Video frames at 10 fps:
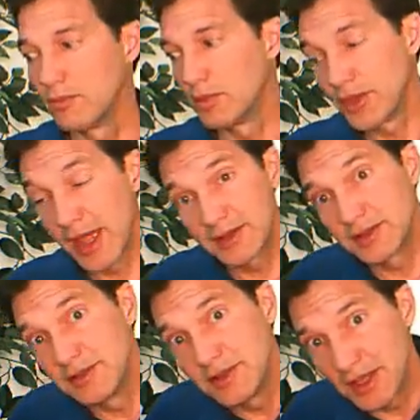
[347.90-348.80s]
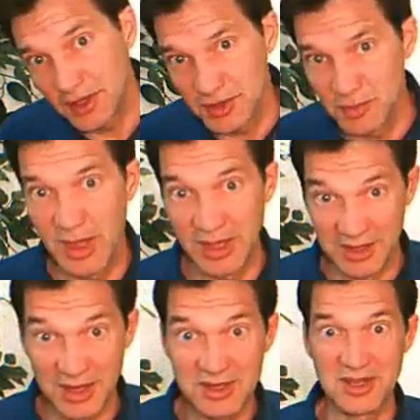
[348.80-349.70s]
But that doesn't make
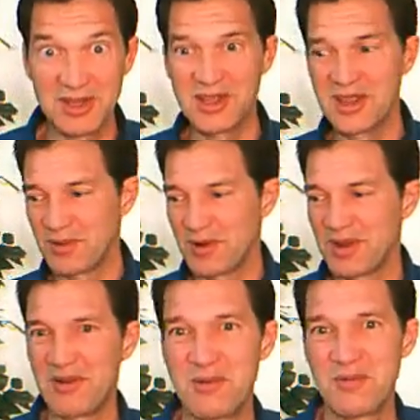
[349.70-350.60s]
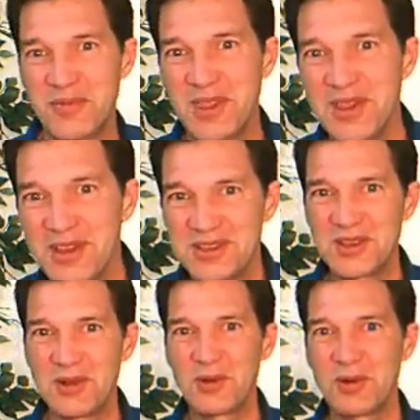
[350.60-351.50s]
it easy to get rid of them.
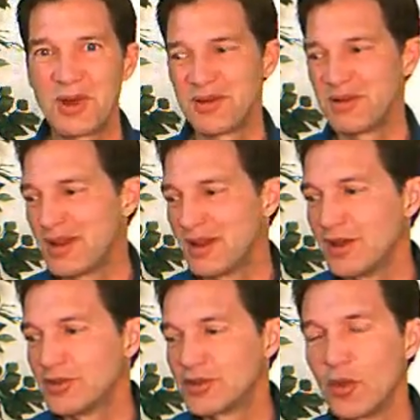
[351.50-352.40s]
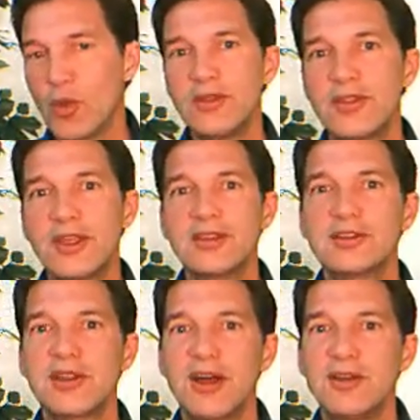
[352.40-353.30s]
So one thing
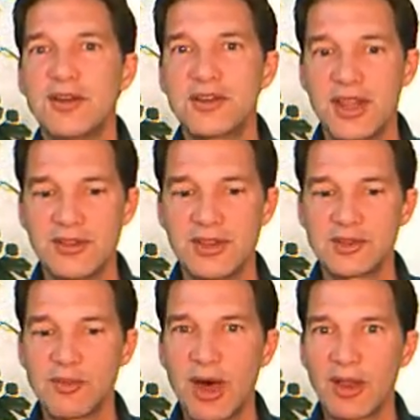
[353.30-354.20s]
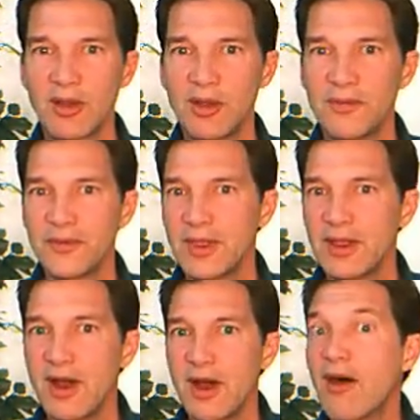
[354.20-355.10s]
is to understand this model
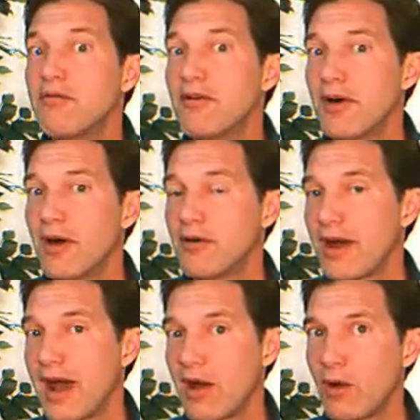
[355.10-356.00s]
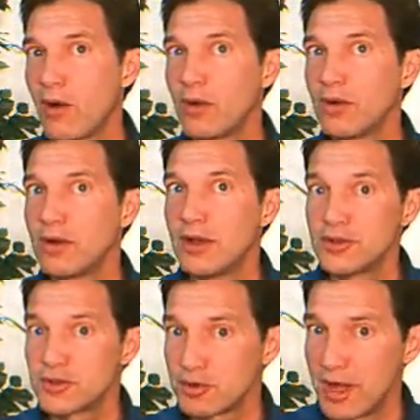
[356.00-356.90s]
of how
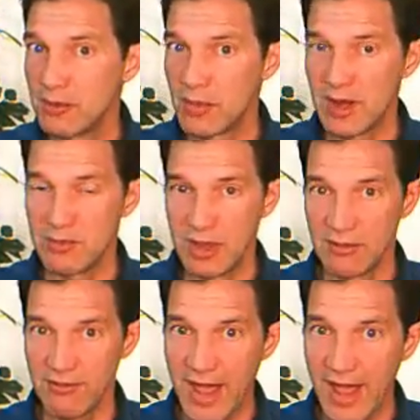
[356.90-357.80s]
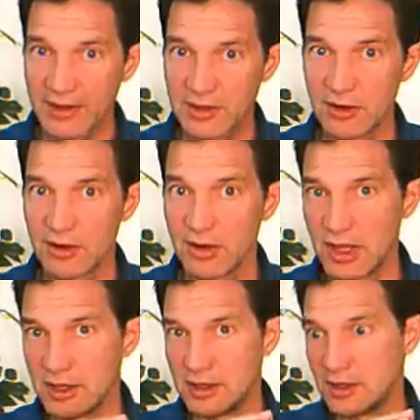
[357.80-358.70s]
strain might be a factor
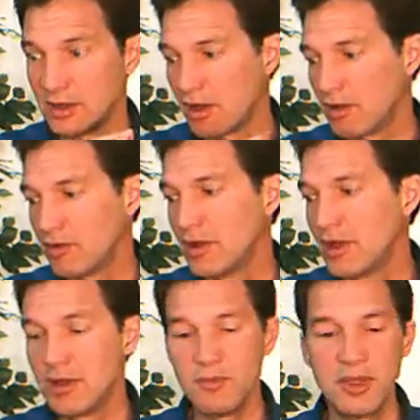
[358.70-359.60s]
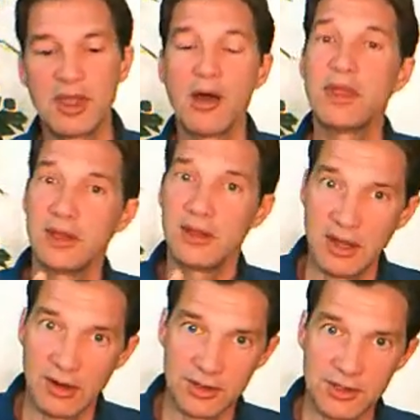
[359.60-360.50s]
in becoming
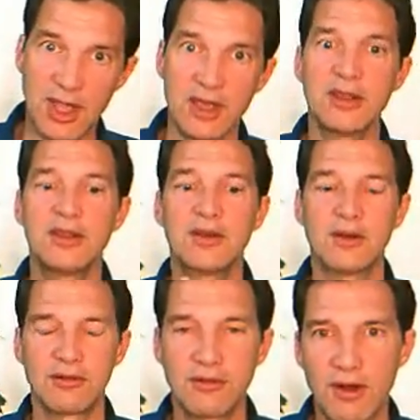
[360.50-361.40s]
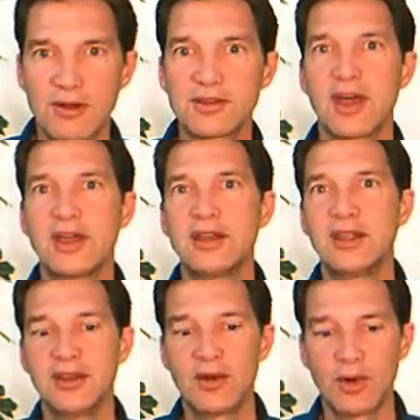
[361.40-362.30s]
nearsighted or
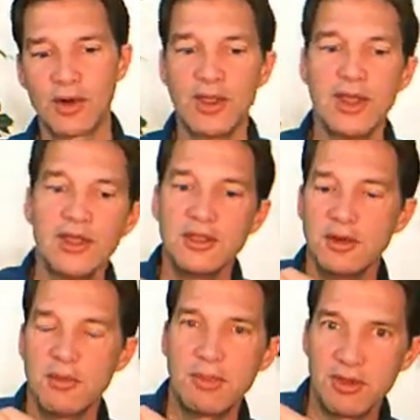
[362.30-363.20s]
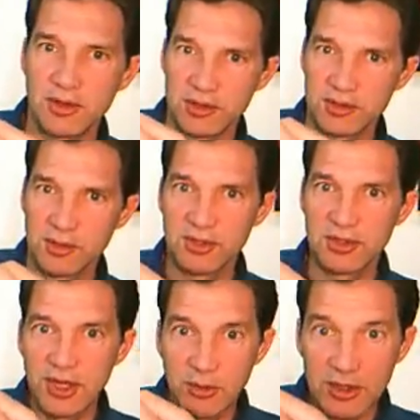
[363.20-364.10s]
farsighted, or maybe there's some
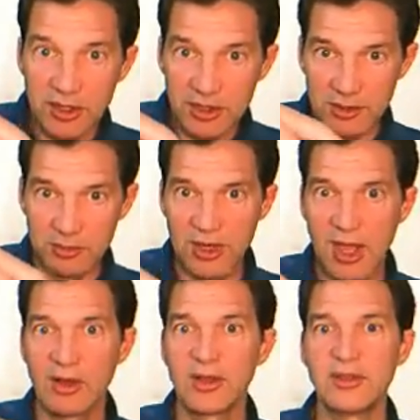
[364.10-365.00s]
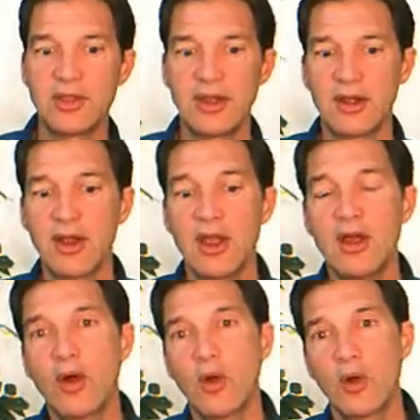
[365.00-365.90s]
astigmatism dialed in there,
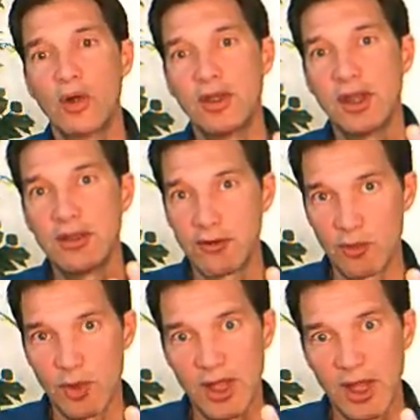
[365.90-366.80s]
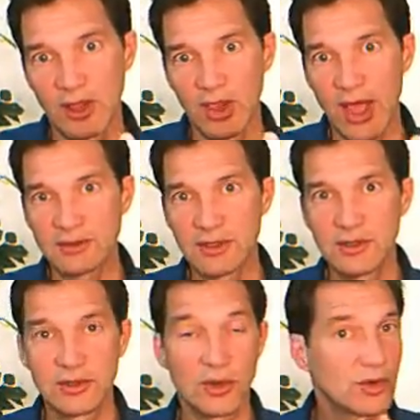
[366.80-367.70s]
or need for reading
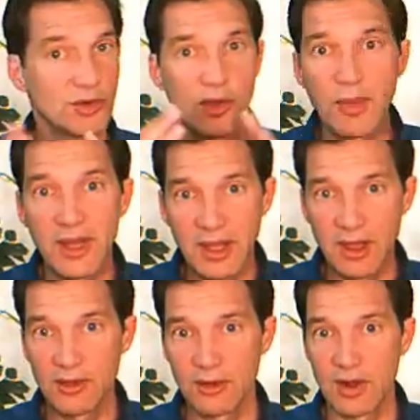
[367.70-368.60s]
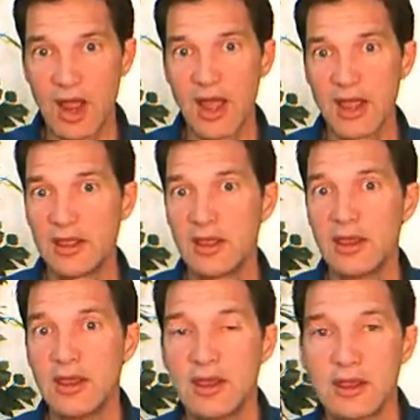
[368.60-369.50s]
glasses, or so many other eye
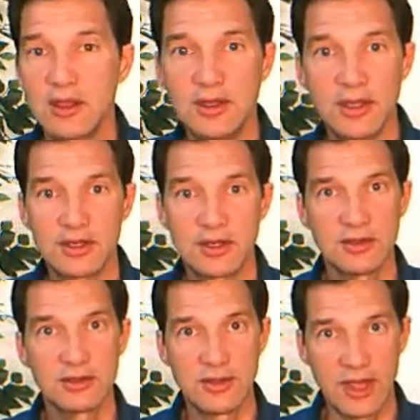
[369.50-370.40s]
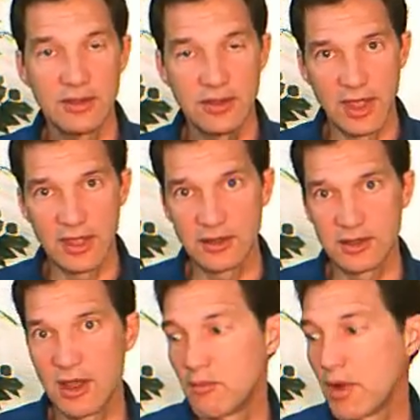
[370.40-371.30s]
conditions
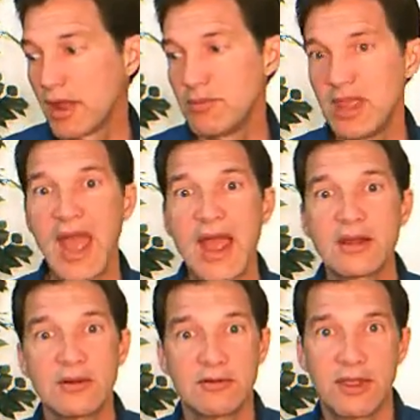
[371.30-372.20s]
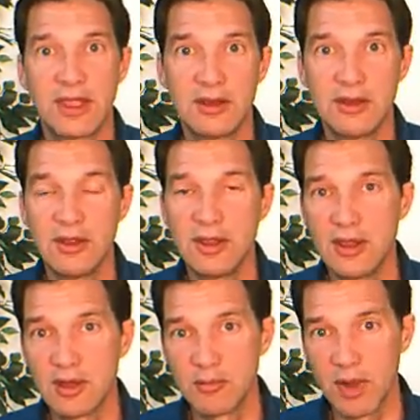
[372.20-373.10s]
that might be aggravated
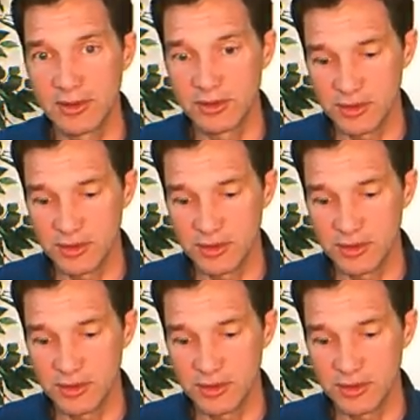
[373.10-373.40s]
by